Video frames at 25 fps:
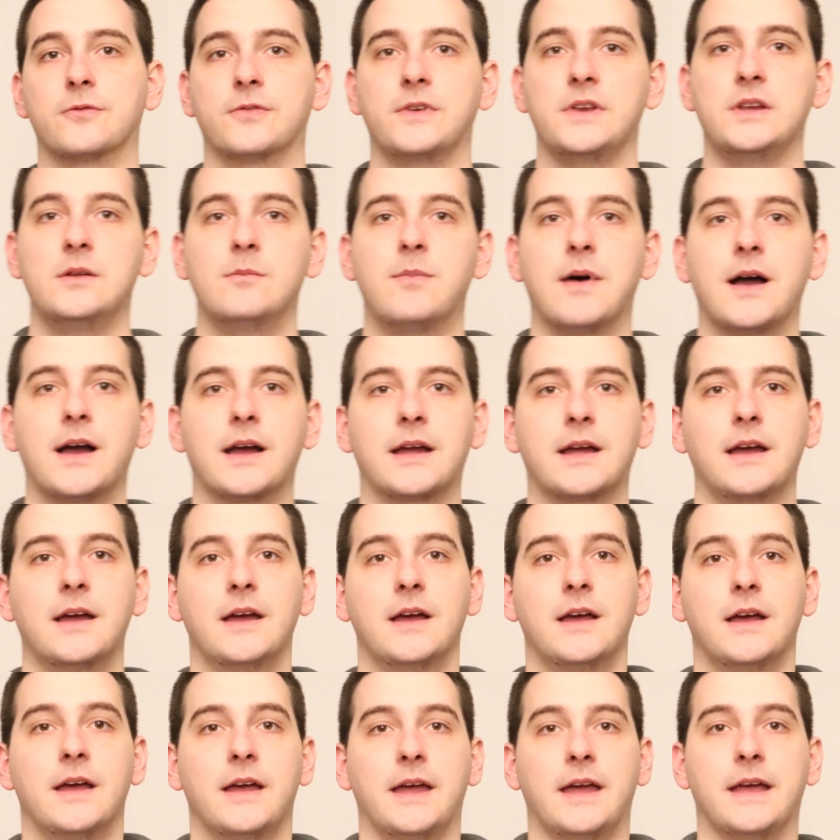feedback
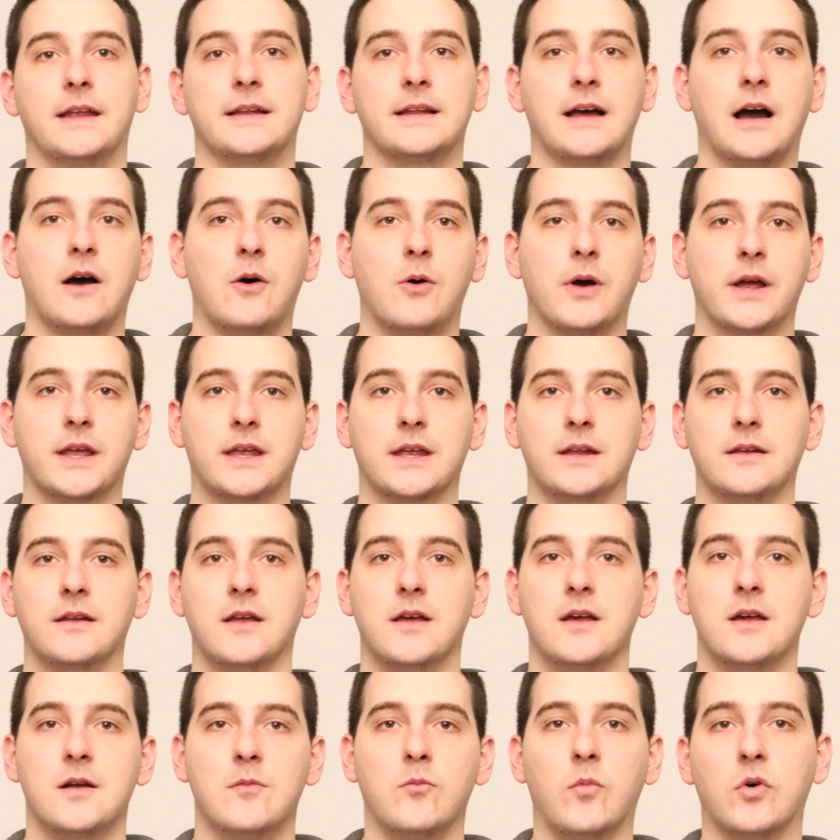and how I
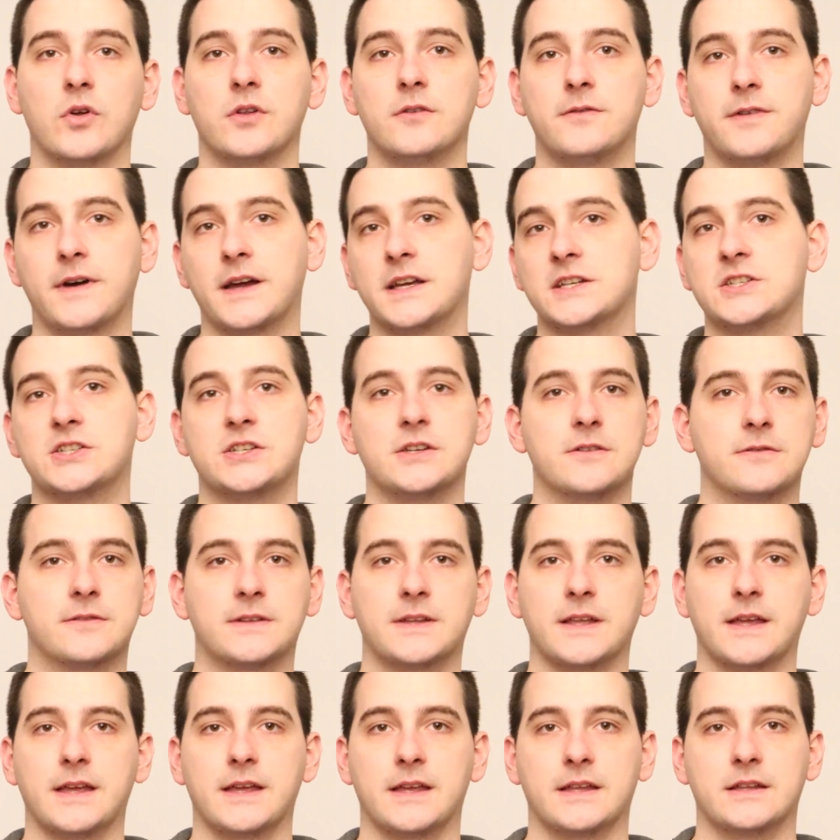can modify,
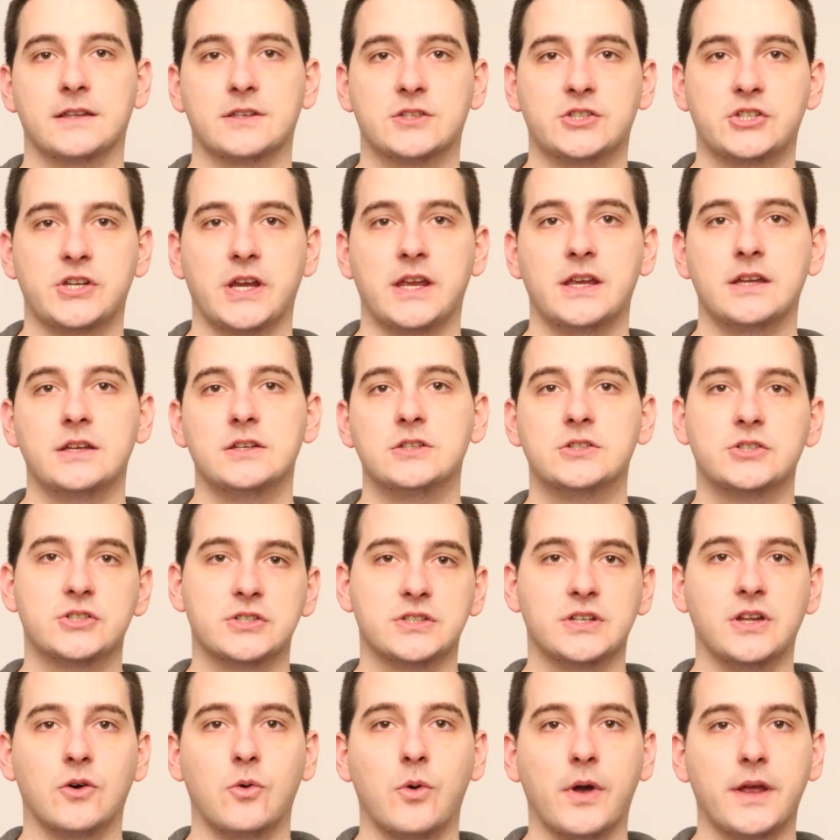shift and
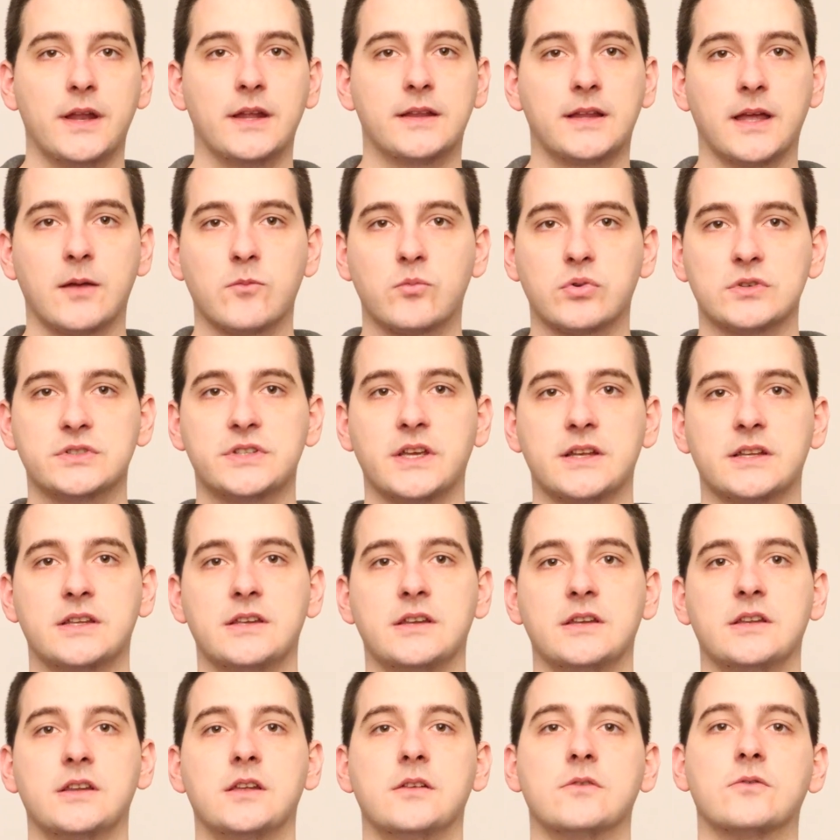change the way that I'm
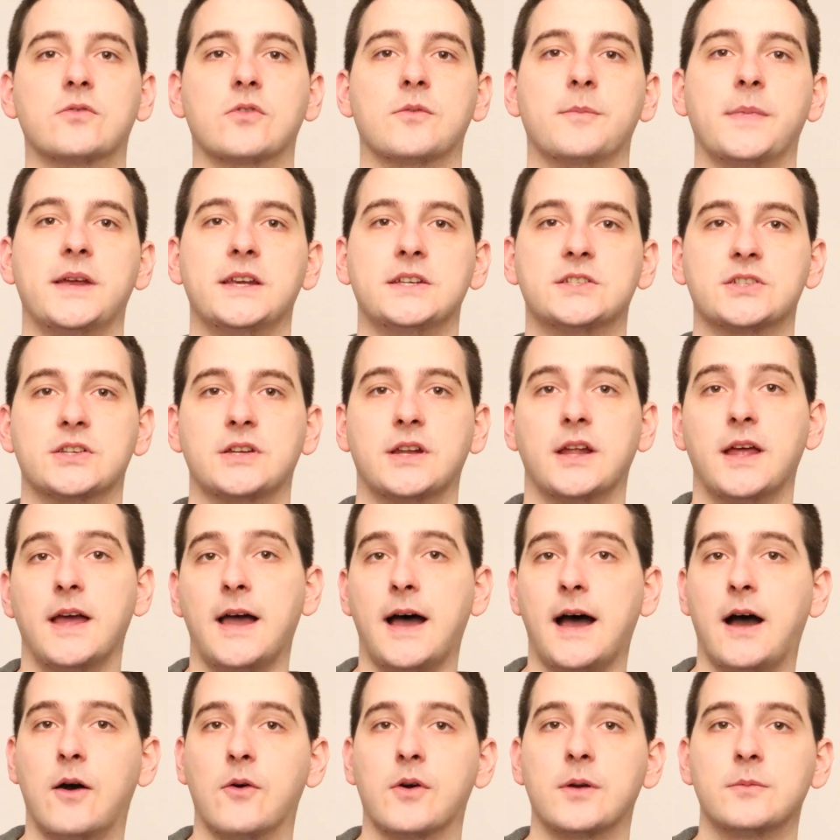presenting the information,
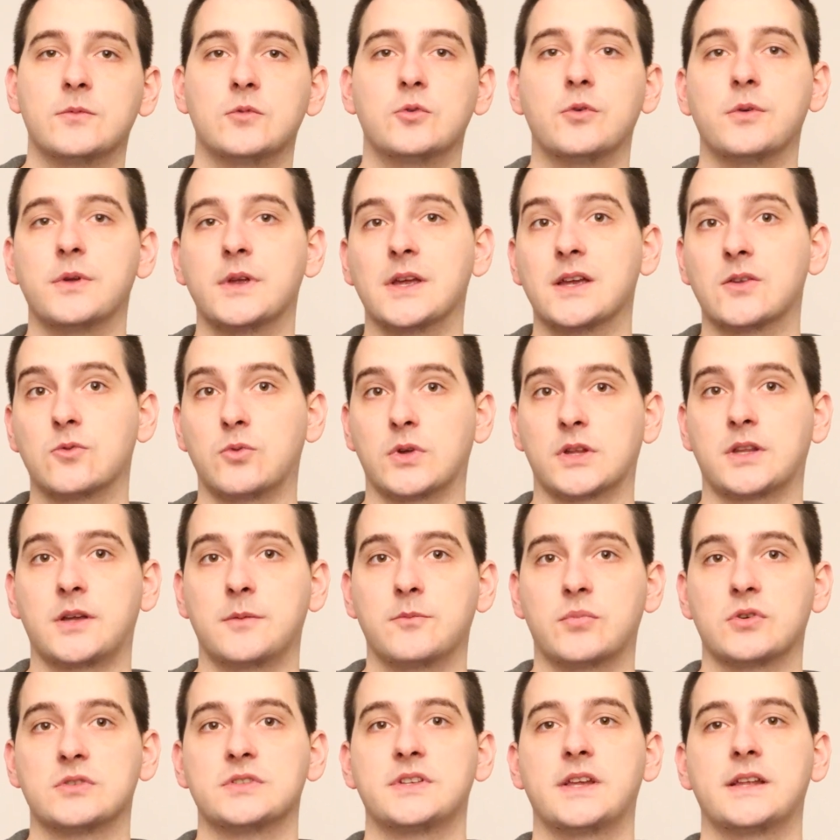how I'm doing it, what
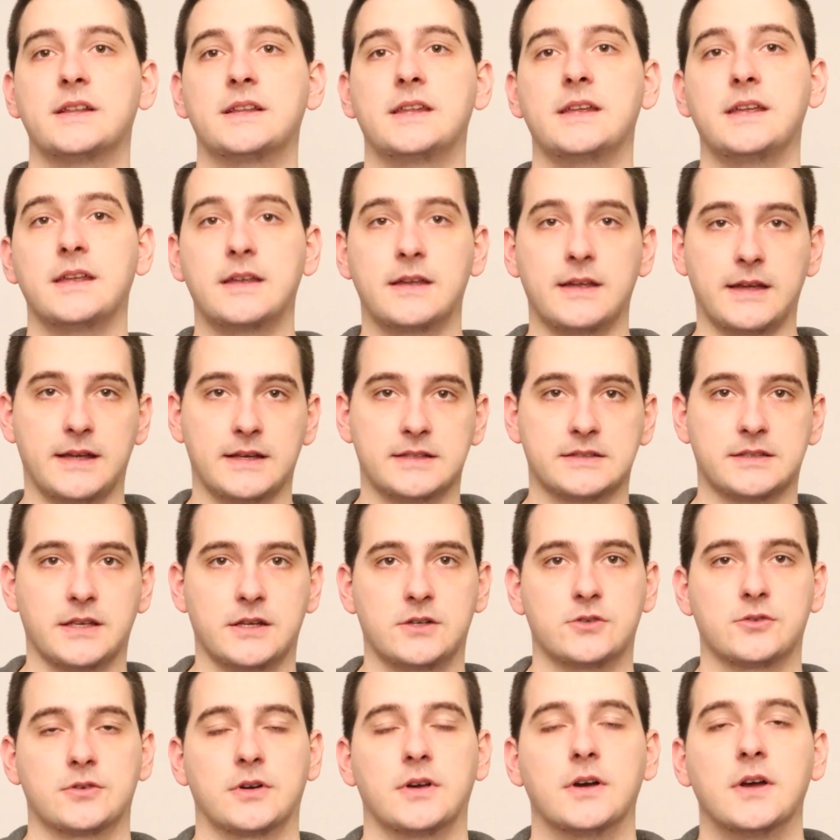I'm presenting,
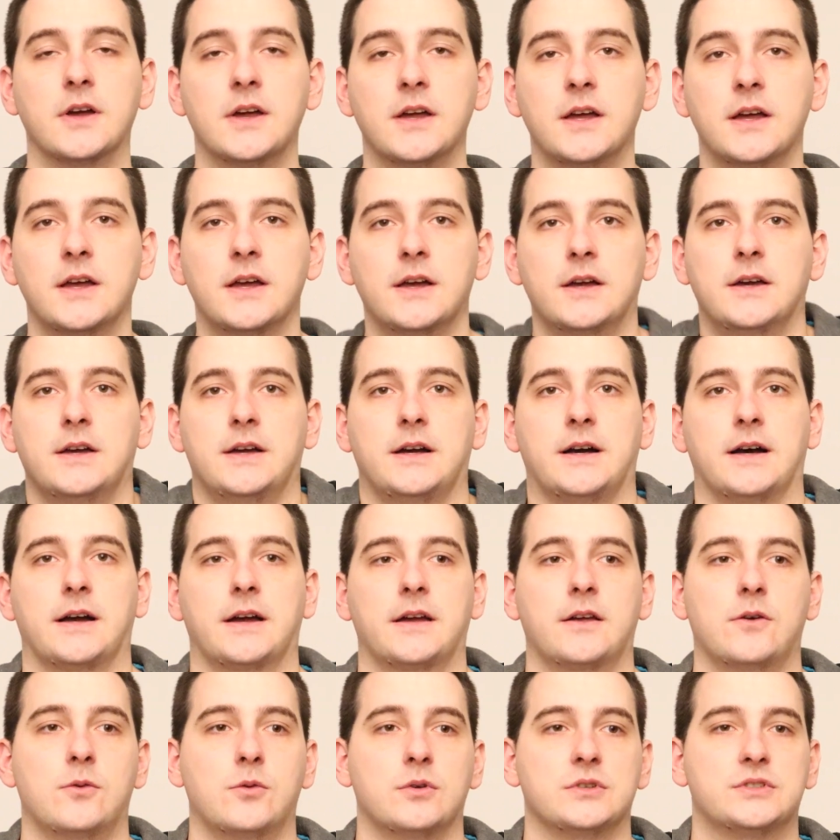etc.
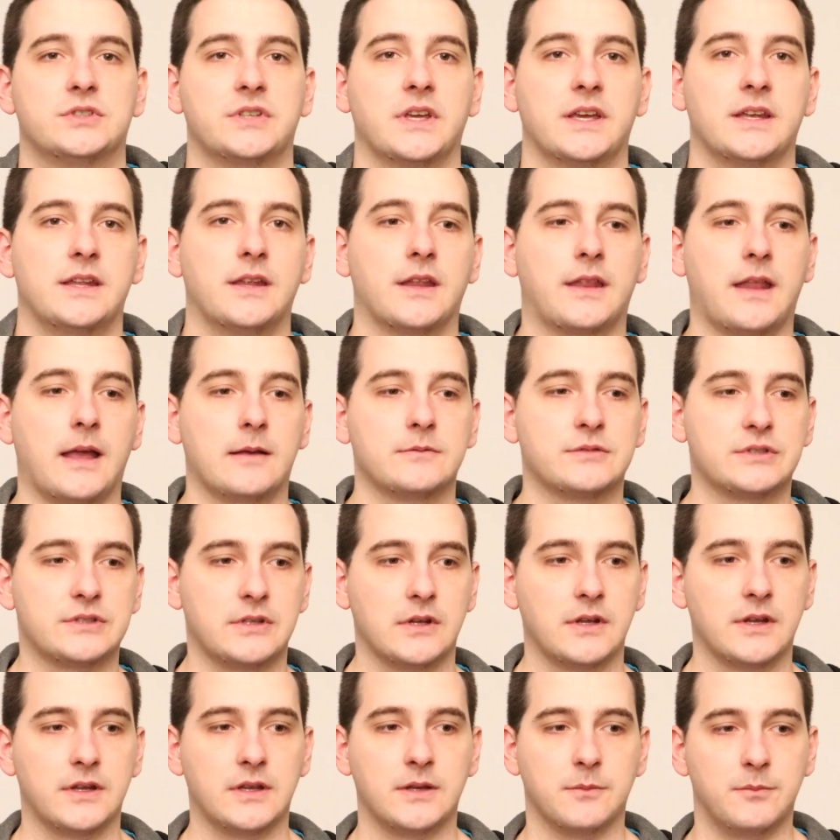I would say that I'm
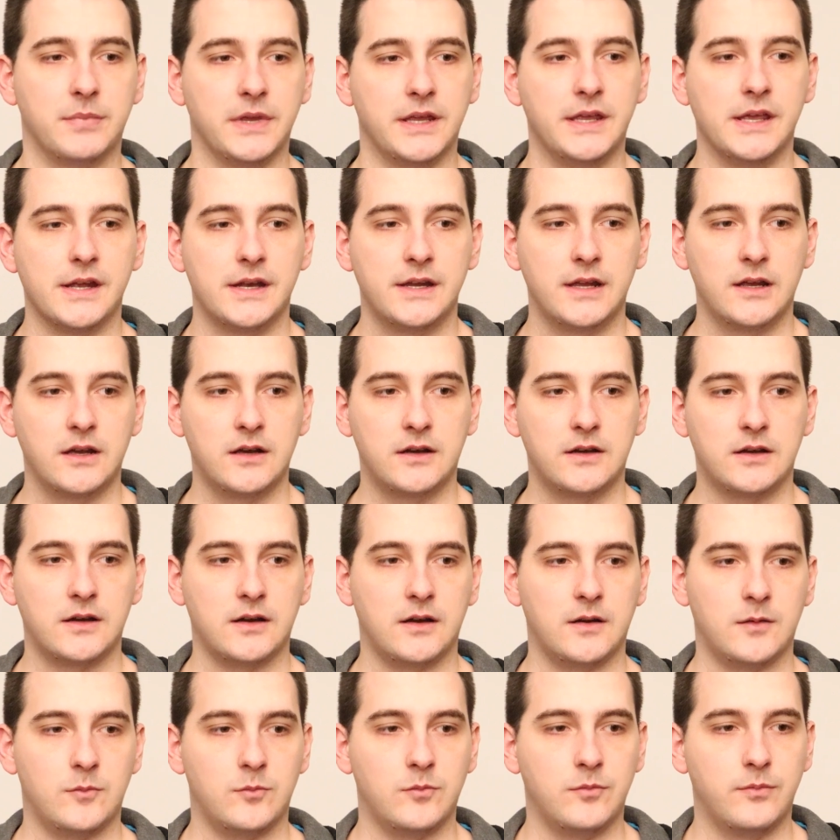still in the beginning,
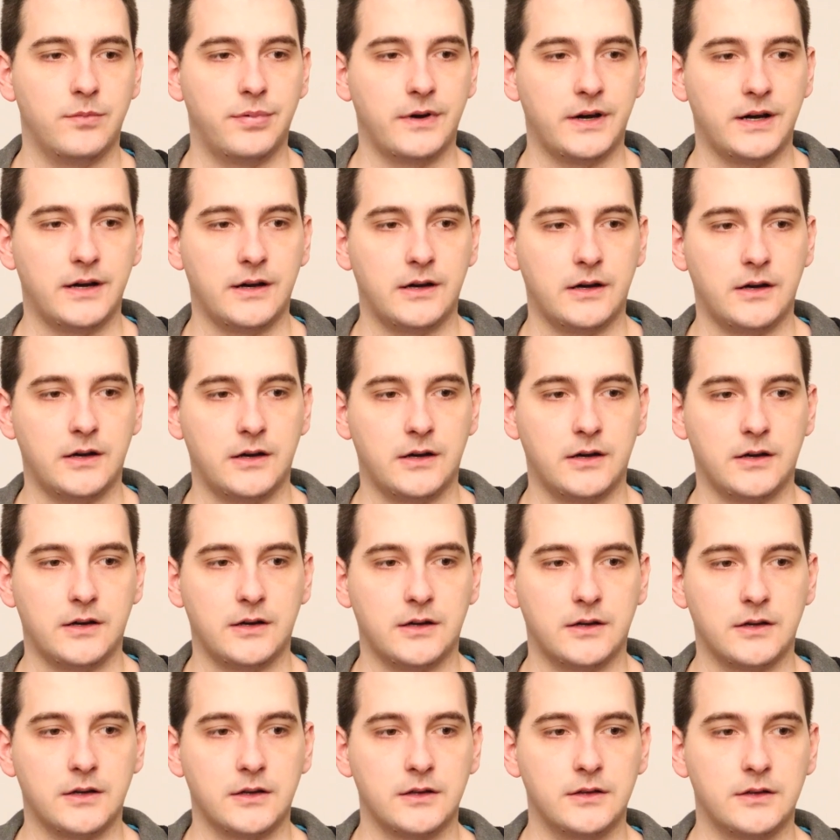
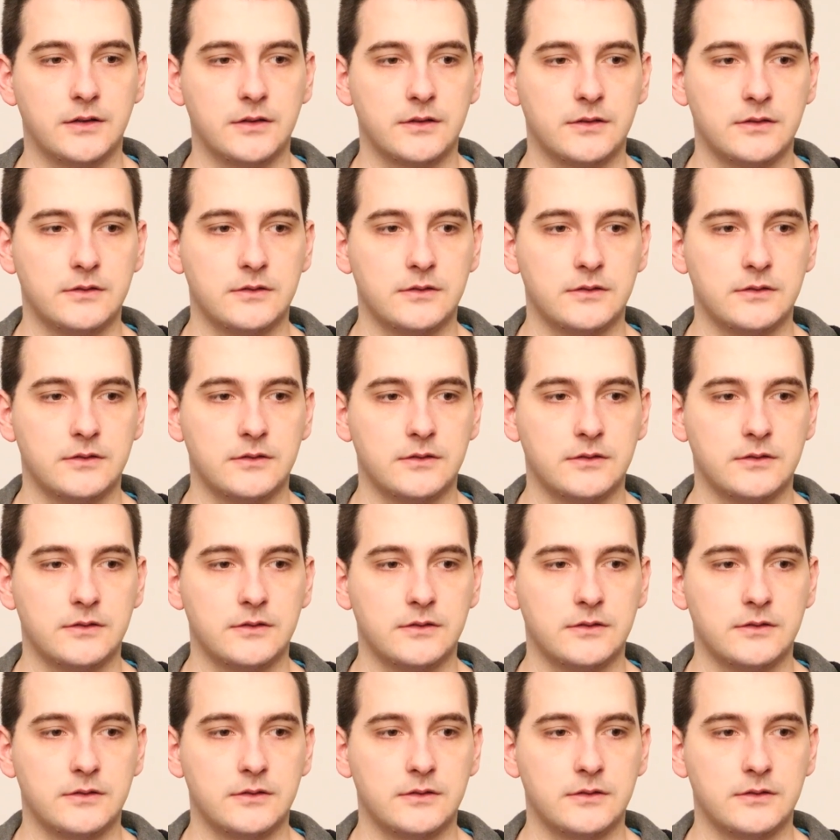but